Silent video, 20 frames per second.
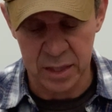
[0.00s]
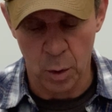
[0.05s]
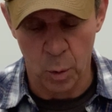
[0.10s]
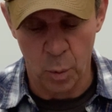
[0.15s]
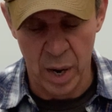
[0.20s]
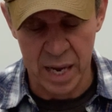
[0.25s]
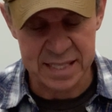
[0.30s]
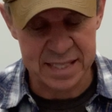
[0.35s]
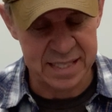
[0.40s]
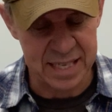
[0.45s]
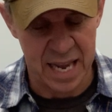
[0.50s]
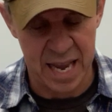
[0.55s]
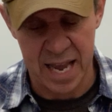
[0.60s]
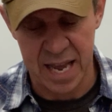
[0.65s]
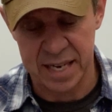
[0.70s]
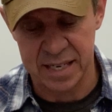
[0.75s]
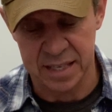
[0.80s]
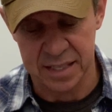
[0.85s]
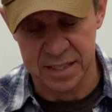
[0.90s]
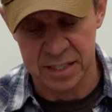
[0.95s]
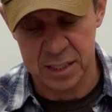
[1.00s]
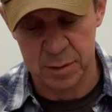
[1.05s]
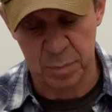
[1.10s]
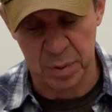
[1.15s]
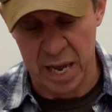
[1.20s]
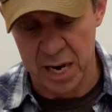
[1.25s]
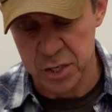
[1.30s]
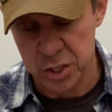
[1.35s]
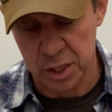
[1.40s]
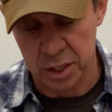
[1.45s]
the wet sand and
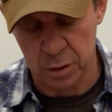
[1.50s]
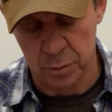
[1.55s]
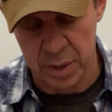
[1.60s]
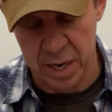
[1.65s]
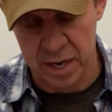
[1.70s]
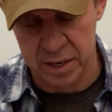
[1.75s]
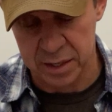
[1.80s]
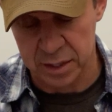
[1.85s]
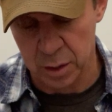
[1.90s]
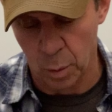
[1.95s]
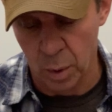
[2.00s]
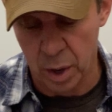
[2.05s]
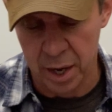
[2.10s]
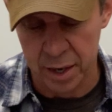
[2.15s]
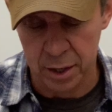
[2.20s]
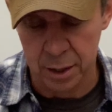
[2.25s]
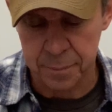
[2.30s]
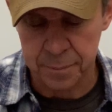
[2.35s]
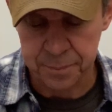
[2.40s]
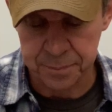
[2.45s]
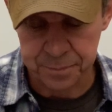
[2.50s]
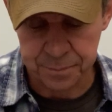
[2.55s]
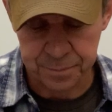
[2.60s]
splashing around in the water.